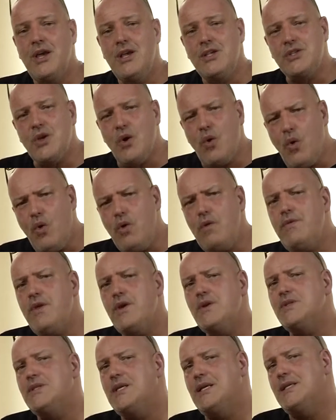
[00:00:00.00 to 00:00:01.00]
So all of
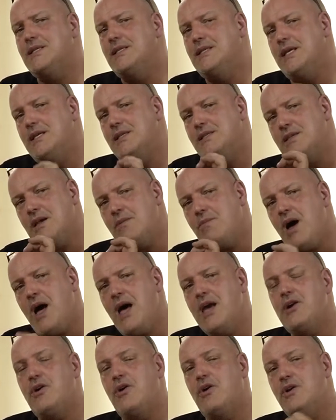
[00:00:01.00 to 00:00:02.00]
those things need some
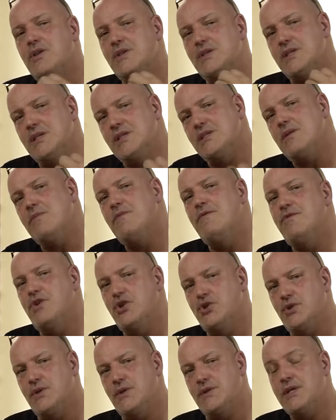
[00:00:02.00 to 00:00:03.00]
icons and some
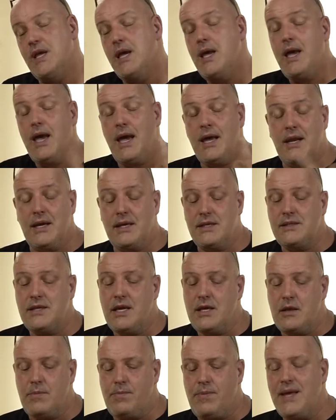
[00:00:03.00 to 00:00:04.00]
visuals. And I'd say
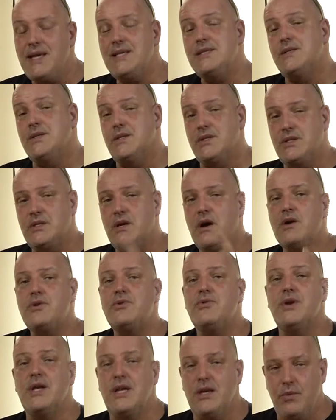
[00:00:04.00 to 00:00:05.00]
the place to start
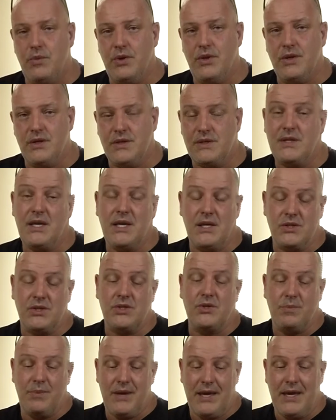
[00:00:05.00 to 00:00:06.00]
really with this is to
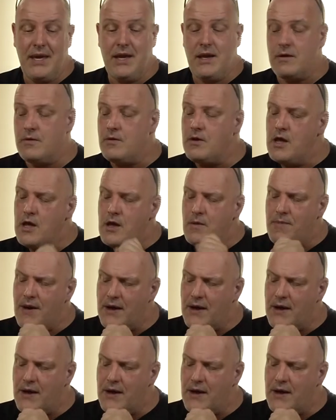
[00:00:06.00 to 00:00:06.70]
begin by